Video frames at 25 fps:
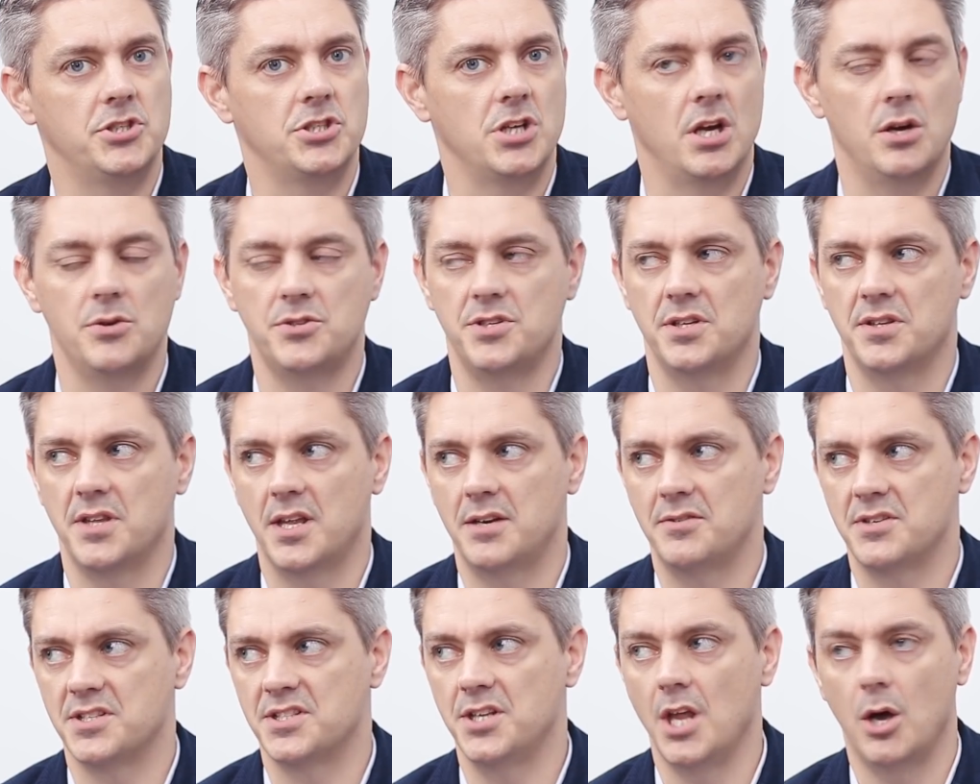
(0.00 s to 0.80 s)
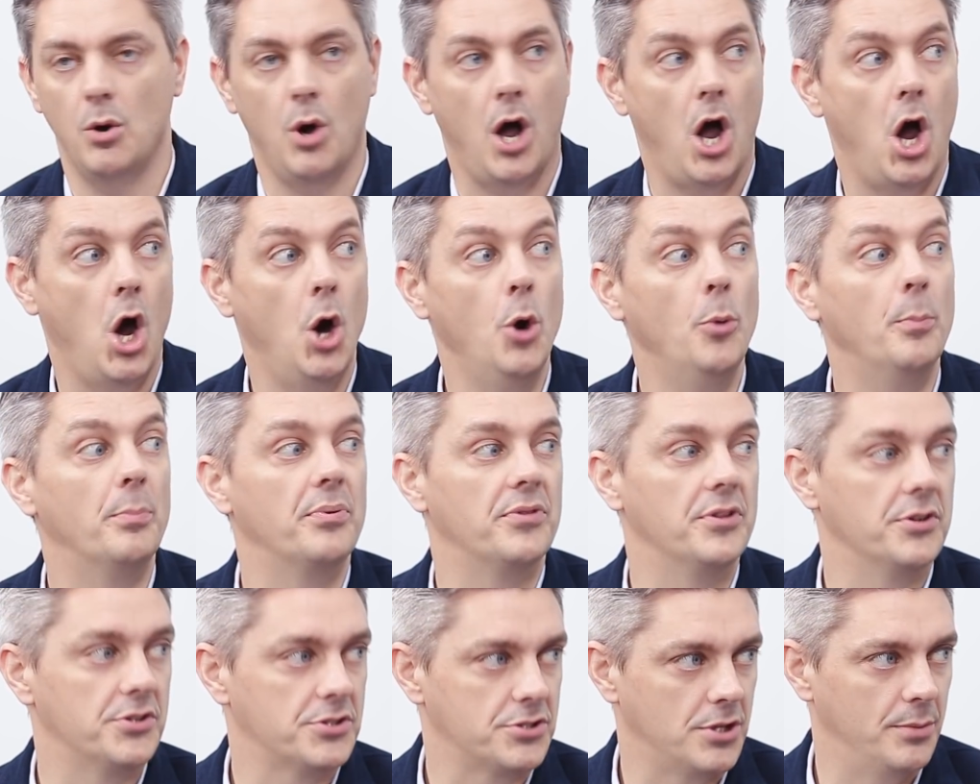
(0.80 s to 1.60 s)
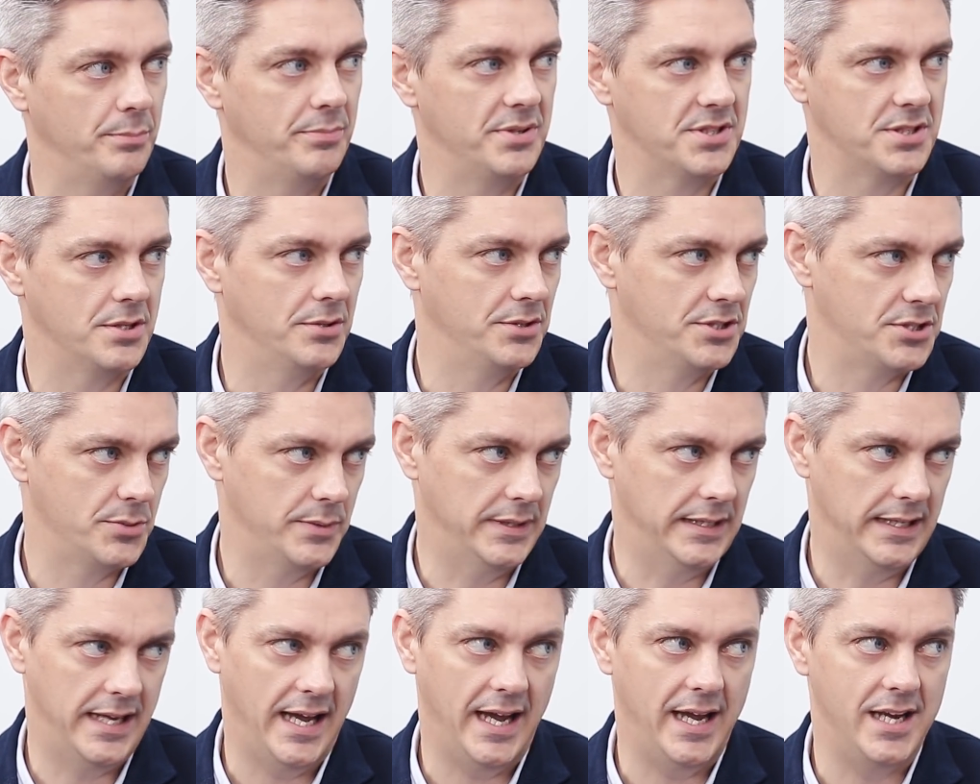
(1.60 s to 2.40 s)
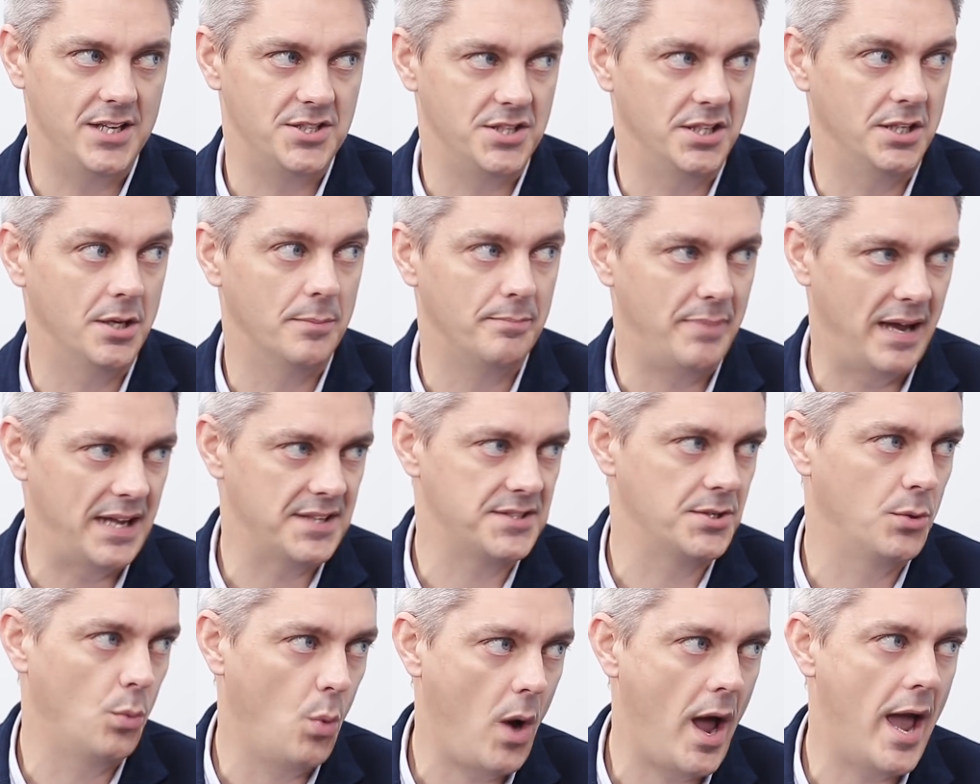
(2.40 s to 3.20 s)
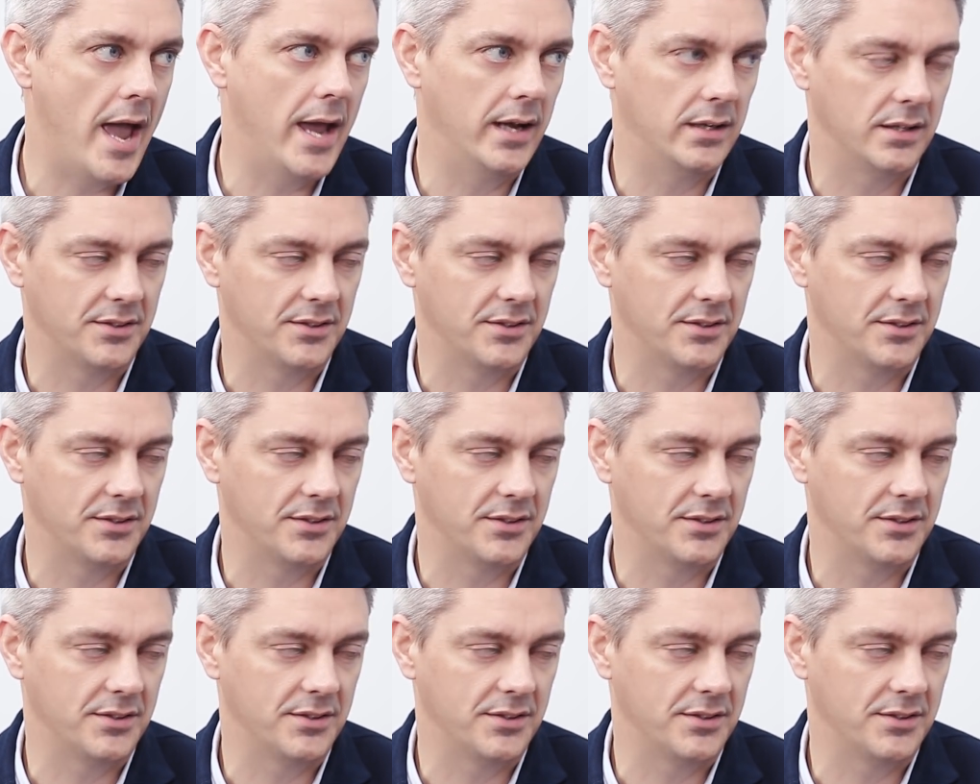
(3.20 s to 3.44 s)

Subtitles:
shows you that there is no hope that Trump is going to engage in a better way.